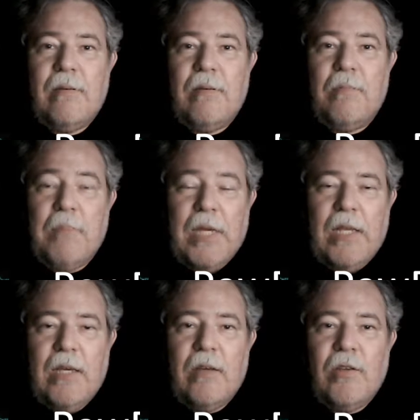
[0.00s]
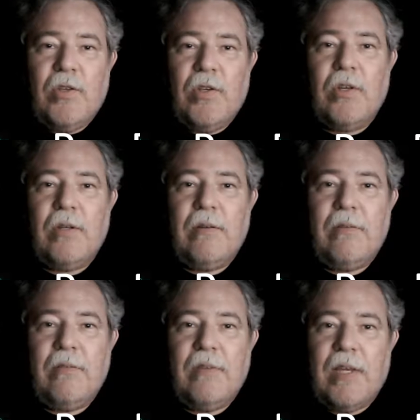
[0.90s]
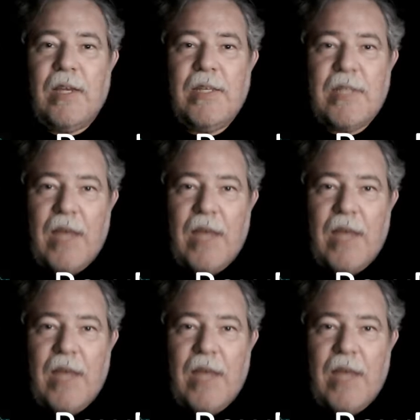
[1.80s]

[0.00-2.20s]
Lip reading: Media took things